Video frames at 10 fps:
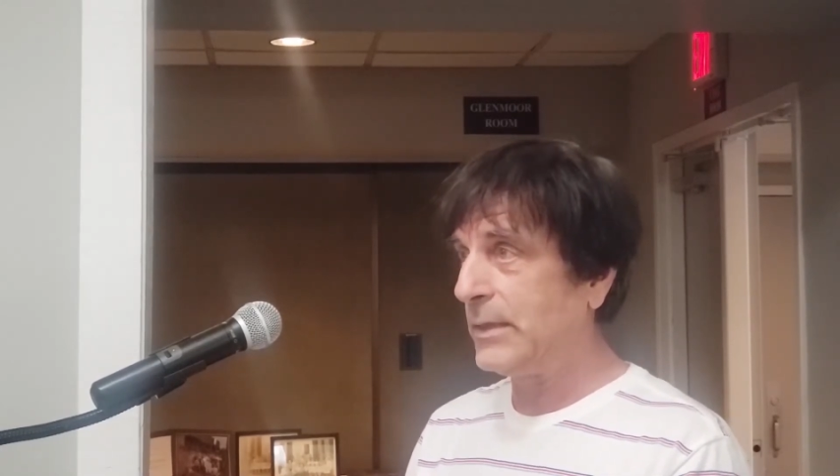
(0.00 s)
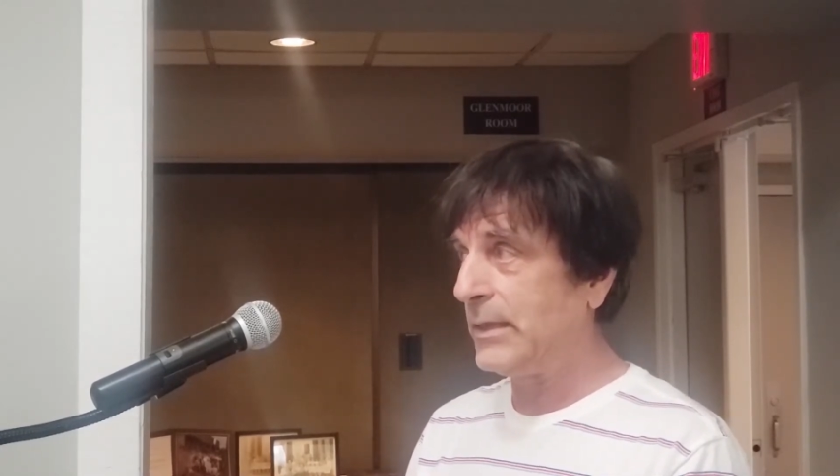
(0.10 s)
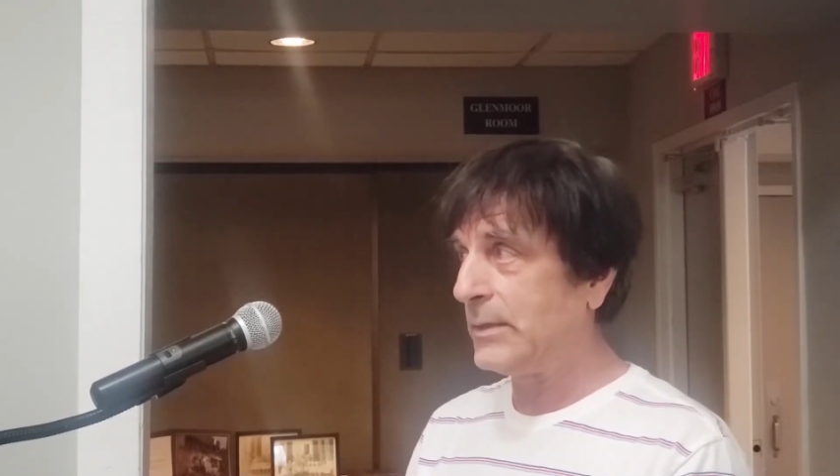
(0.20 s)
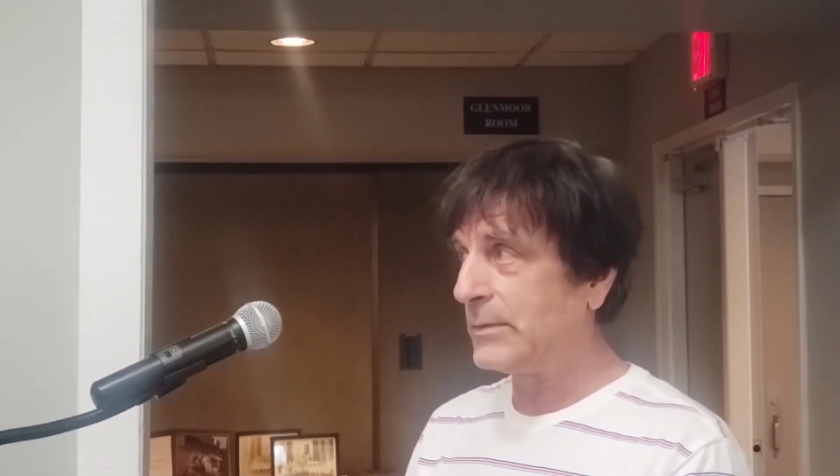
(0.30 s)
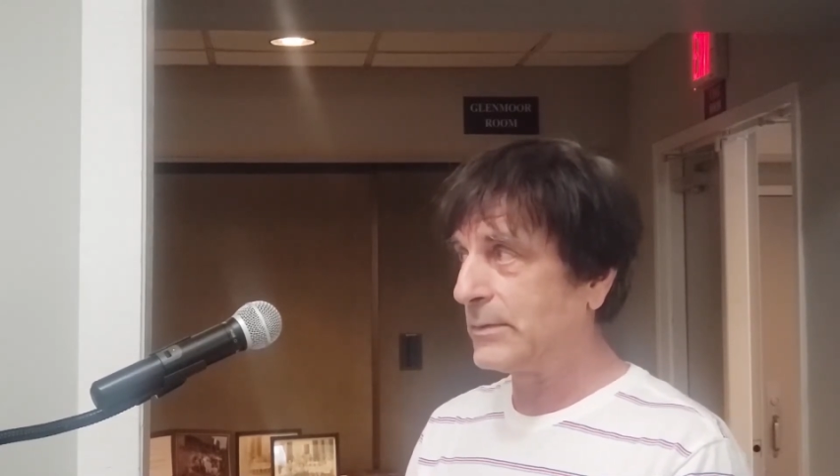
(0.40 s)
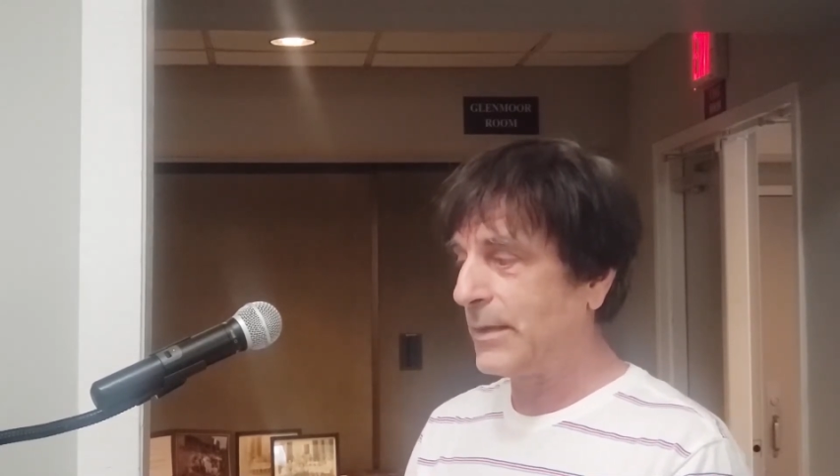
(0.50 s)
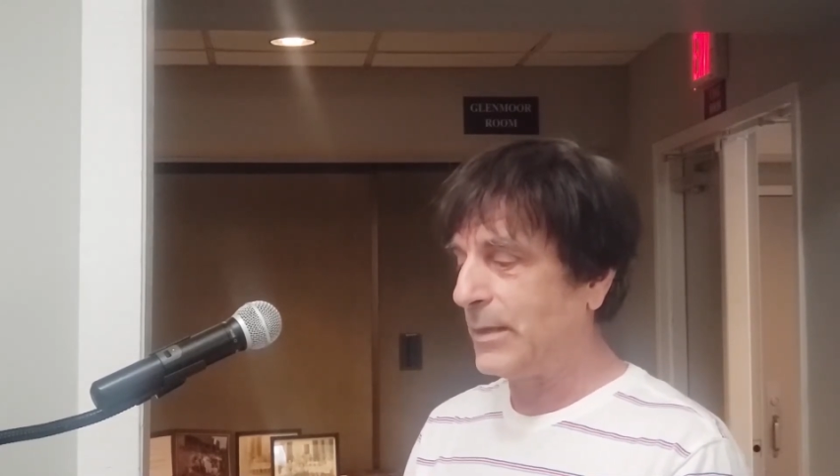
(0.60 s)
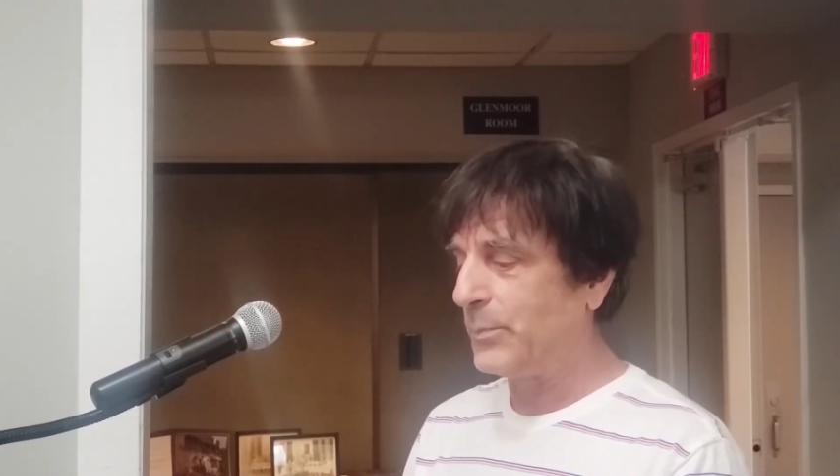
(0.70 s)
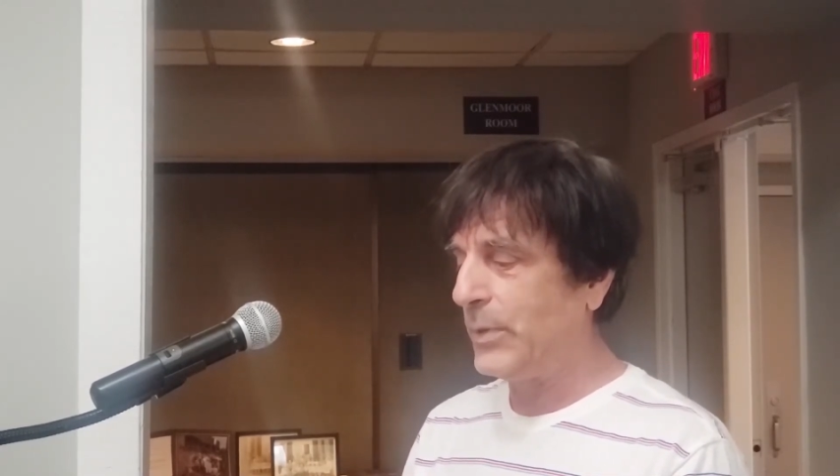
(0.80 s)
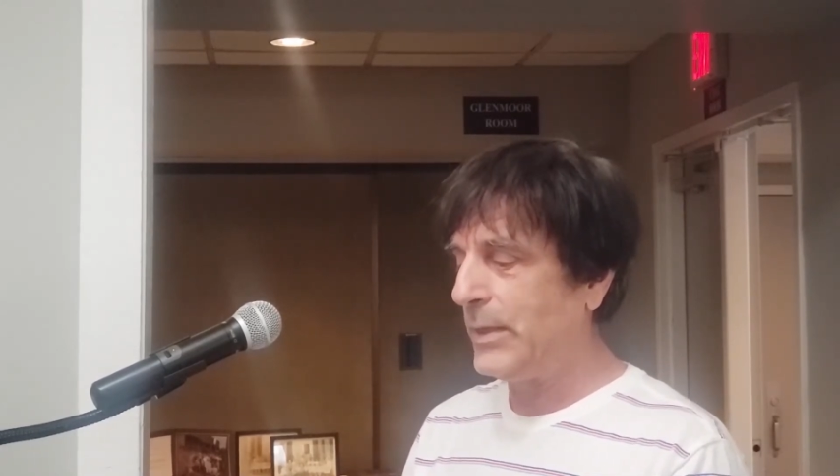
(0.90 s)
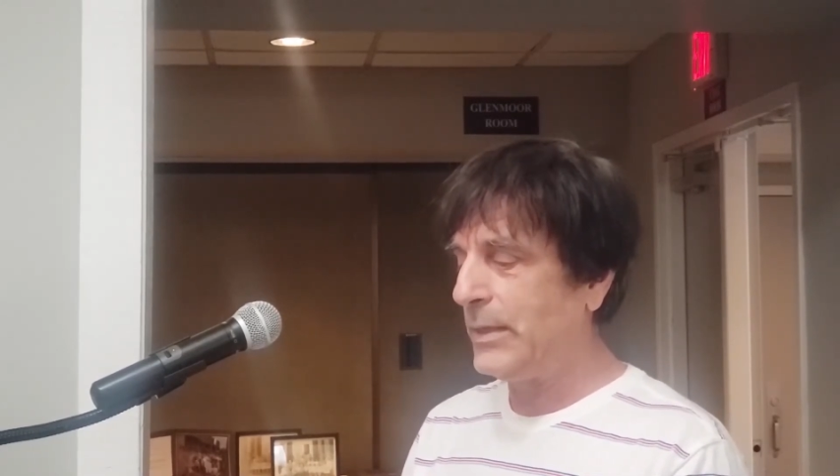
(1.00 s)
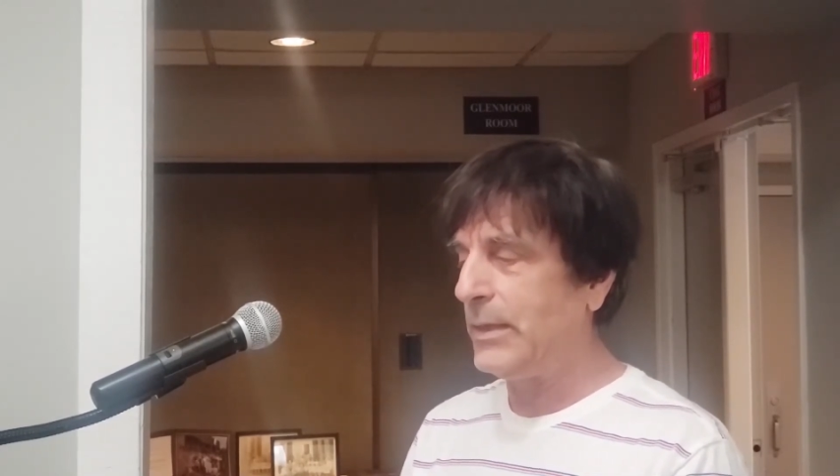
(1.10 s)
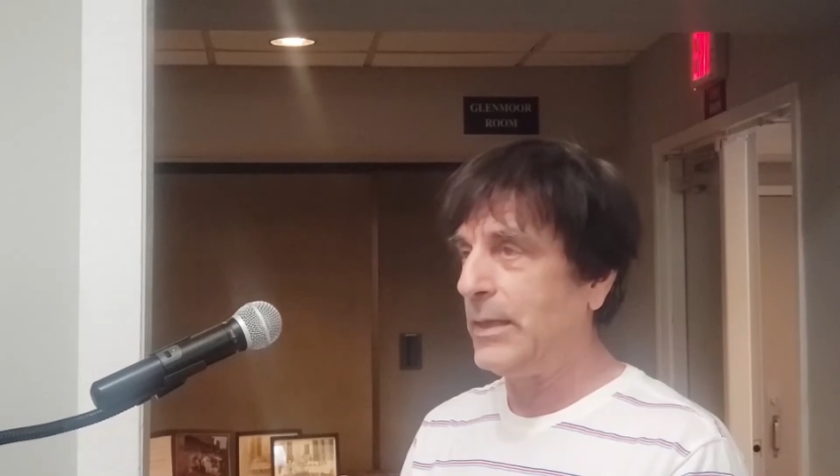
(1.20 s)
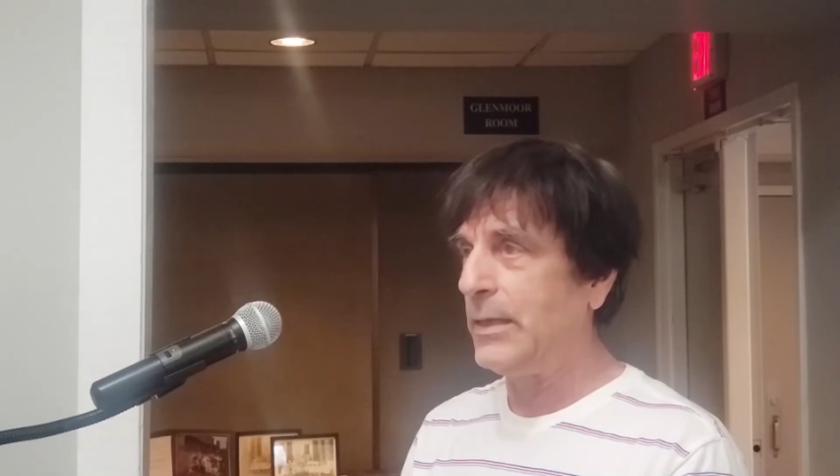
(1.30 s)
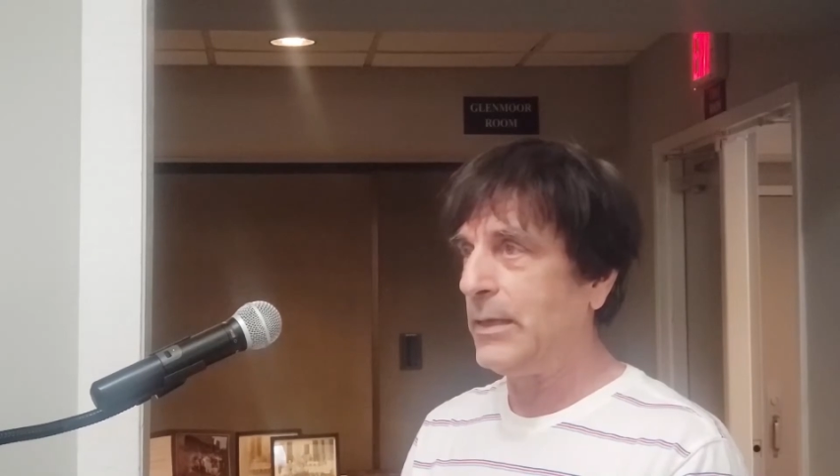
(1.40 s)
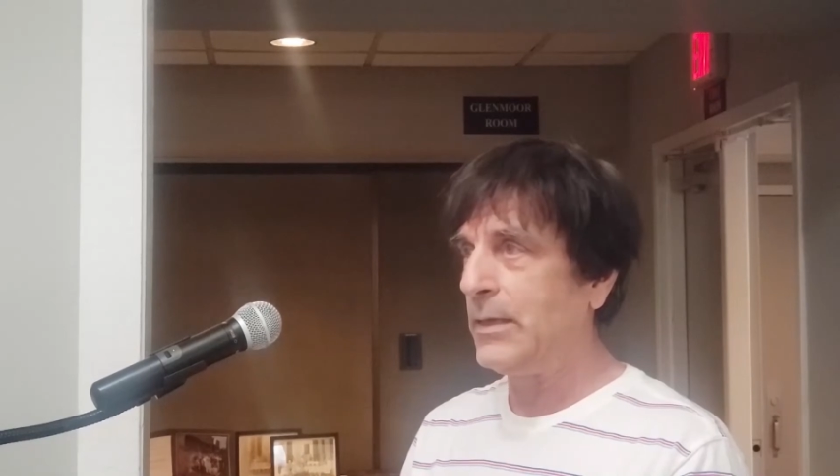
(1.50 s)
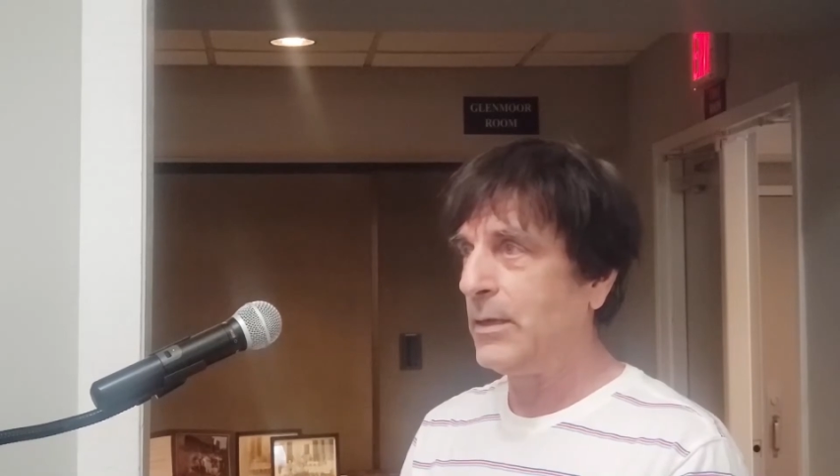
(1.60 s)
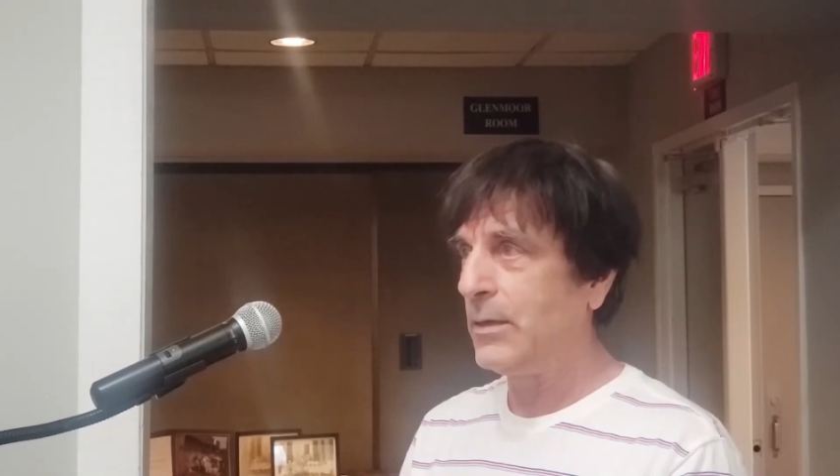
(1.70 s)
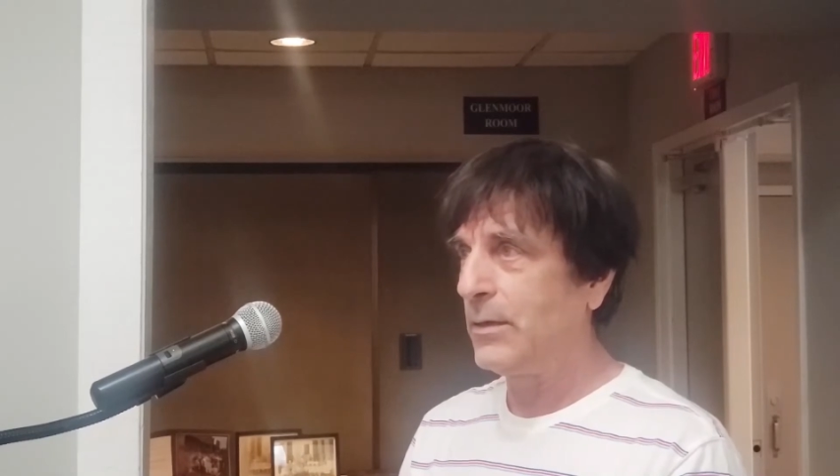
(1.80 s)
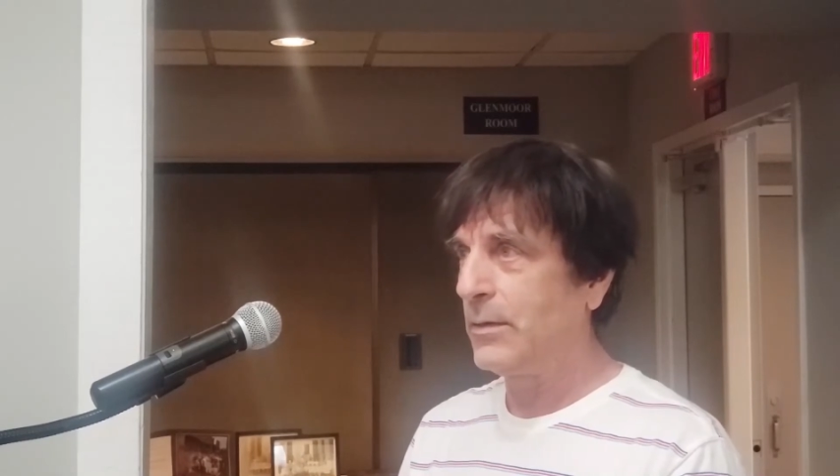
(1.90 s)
things like PE,